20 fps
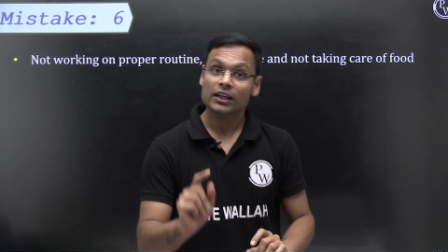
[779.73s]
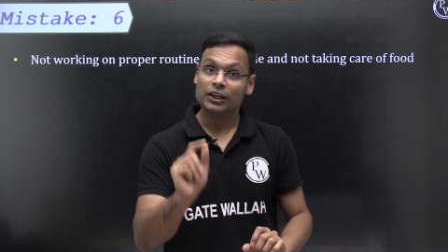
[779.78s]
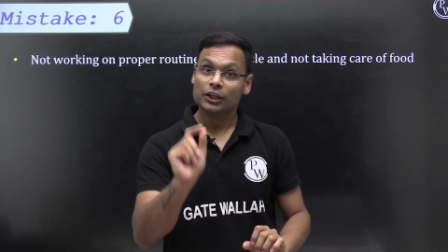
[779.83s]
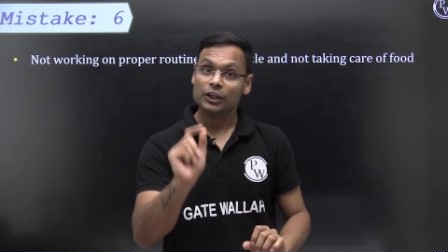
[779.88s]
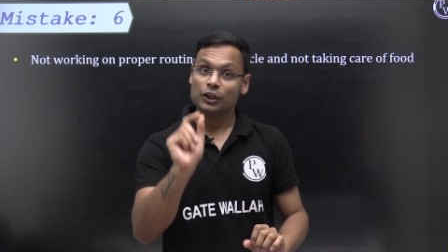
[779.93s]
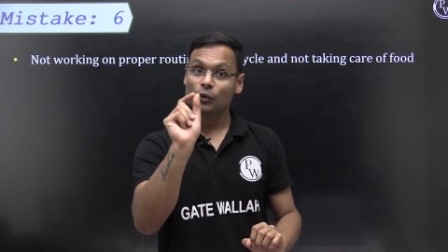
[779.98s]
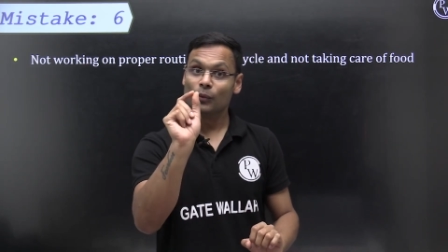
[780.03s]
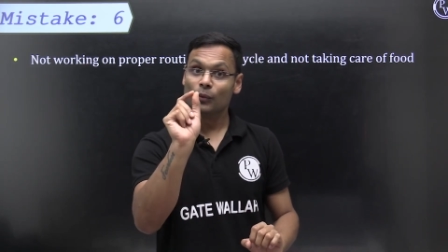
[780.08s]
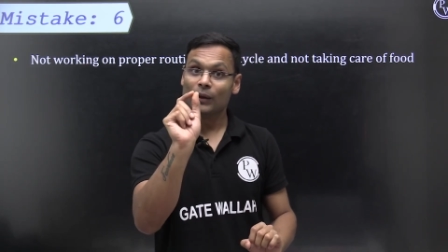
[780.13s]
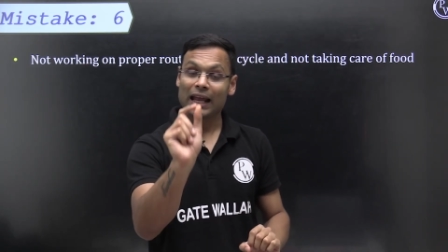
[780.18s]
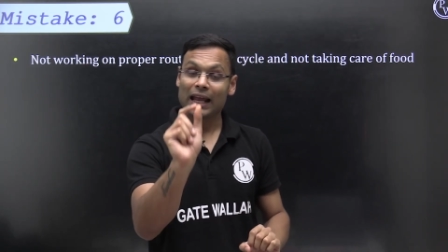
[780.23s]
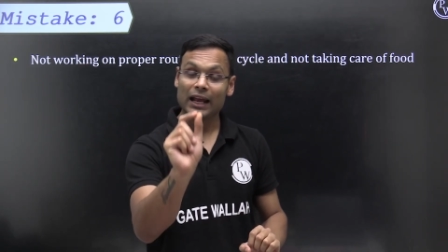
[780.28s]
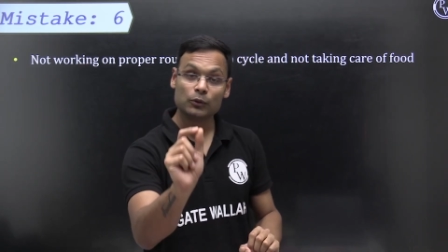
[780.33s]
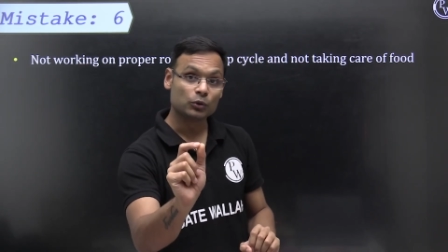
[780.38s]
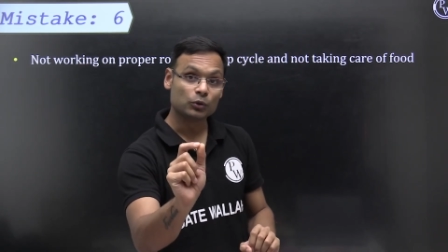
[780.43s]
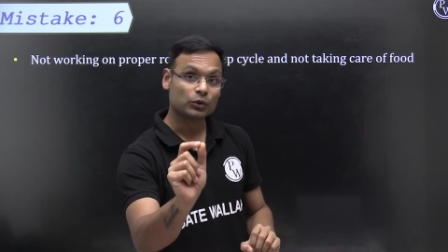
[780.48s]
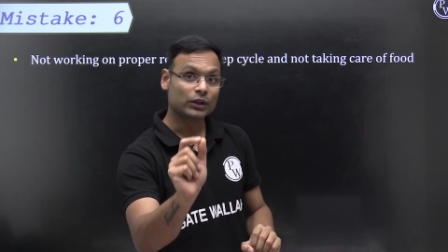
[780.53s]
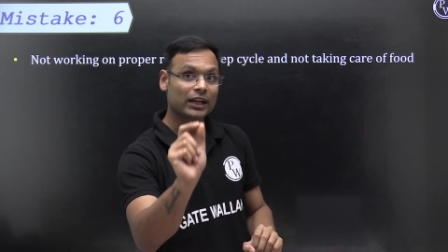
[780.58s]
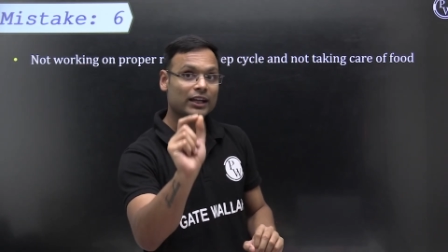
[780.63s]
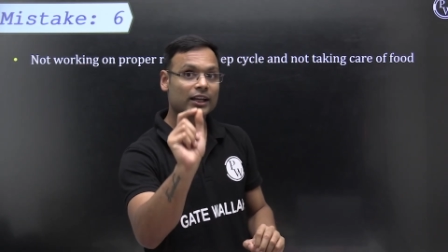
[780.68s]
you will
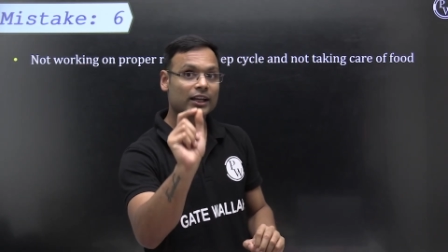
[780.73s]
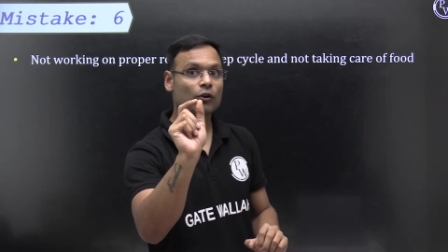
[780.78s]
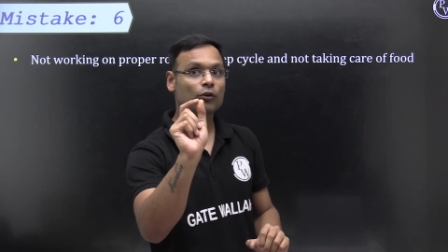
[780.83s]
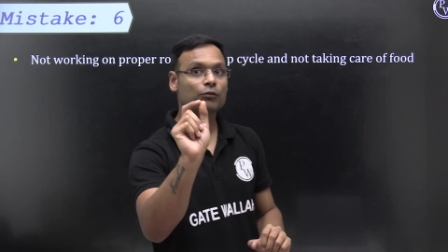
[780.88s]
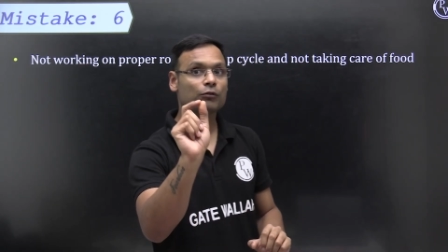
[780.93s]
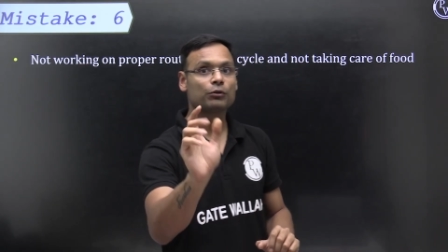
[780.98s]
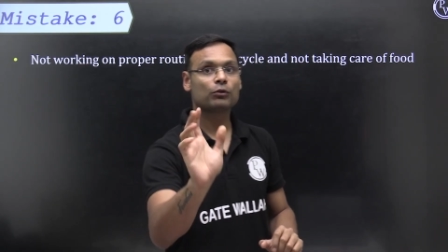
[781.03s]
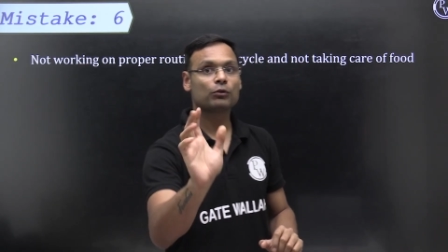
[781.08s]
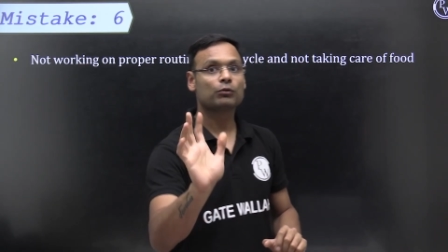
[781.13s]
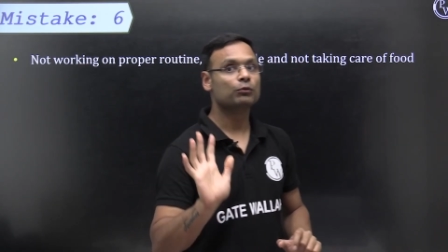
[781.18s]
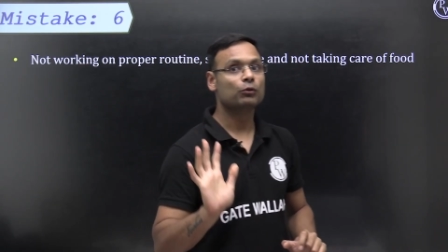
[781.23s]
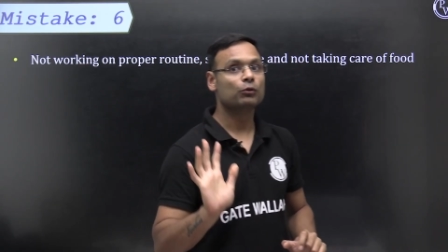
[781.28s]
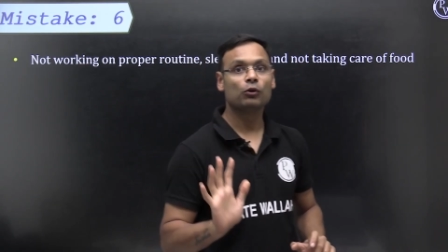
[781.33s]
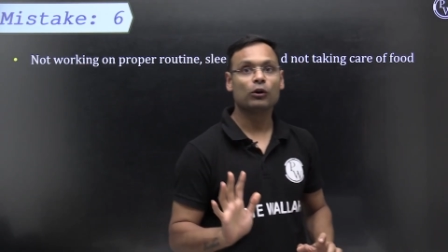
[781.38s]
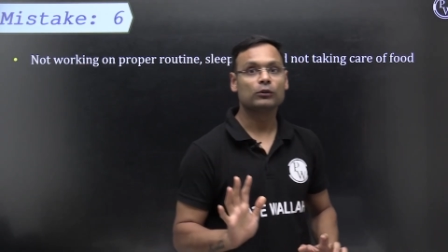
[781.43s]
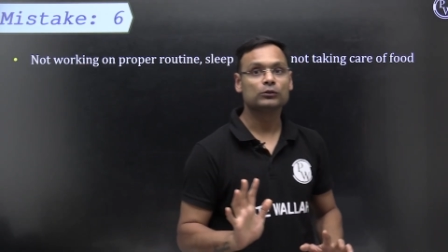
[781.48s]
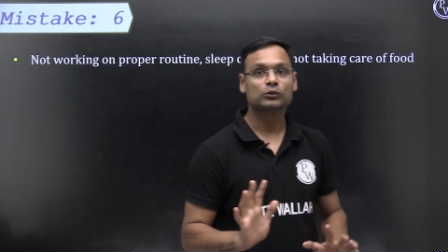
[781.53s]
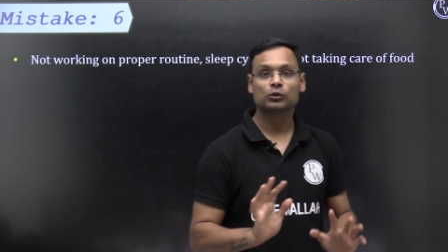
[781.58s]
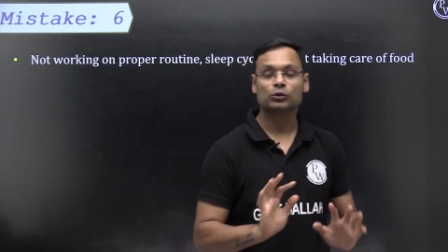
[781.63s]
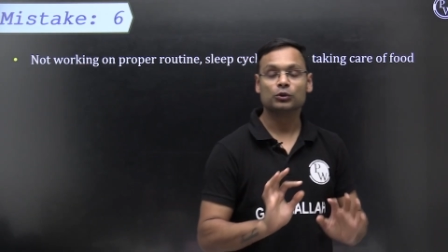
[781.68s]
have to take care of your food
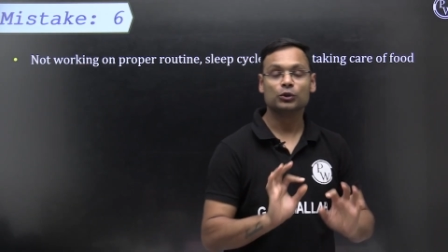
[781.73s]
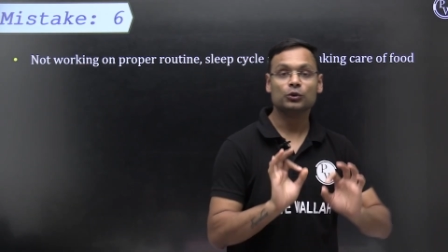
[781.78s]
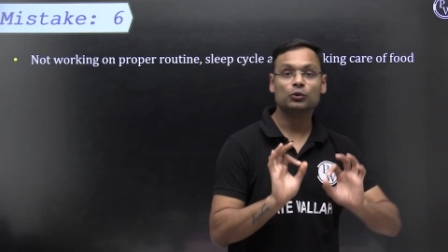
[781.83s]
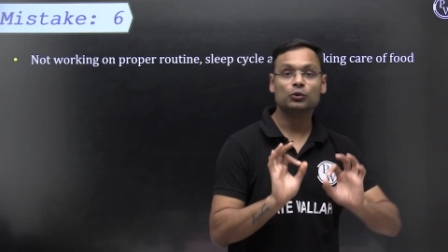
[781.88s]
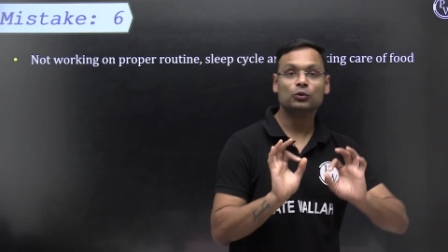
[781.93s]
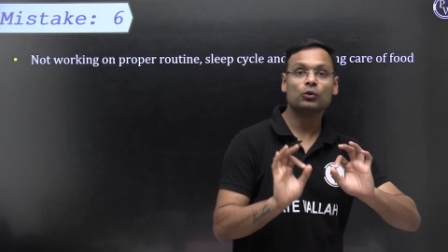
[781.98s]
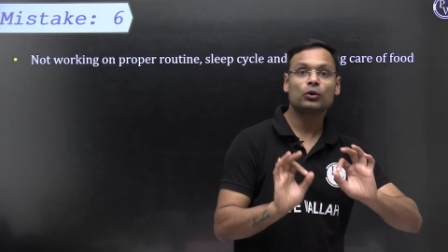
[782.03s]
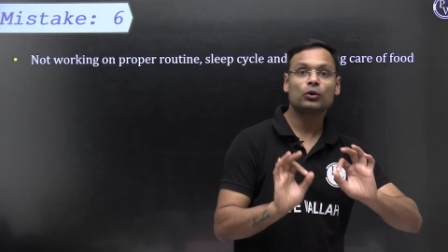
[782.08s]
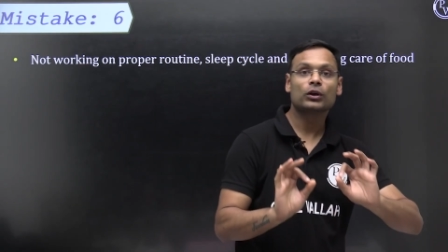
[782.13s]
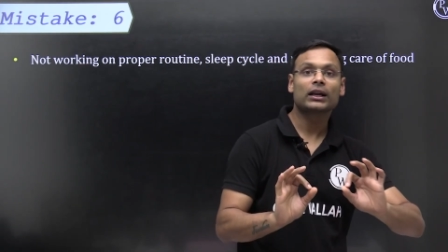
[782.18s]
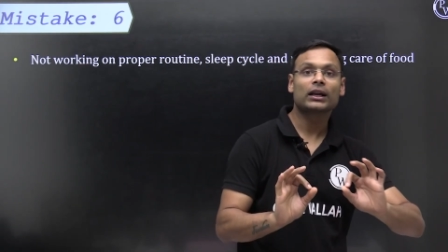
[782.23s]
also. You